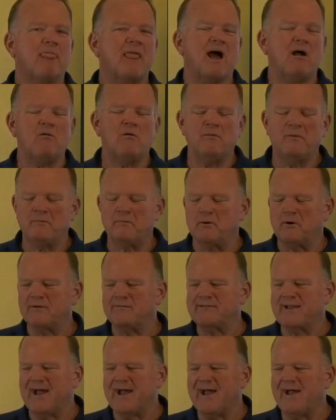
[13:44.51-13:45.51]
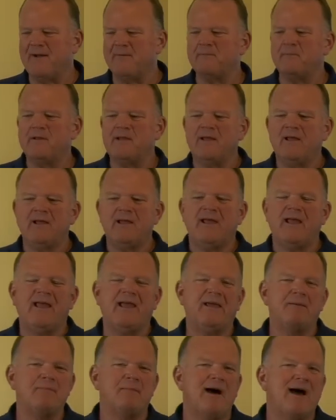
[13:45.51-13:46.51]
I remember a time
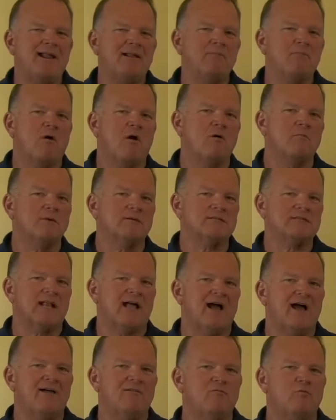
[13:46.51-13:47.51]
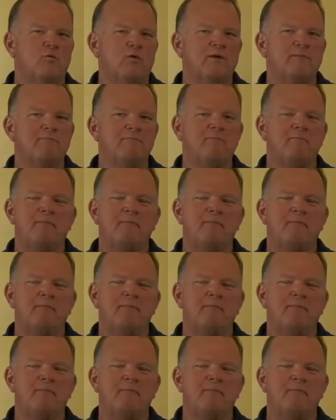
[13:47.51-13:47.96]
in mine and Barbie's life when,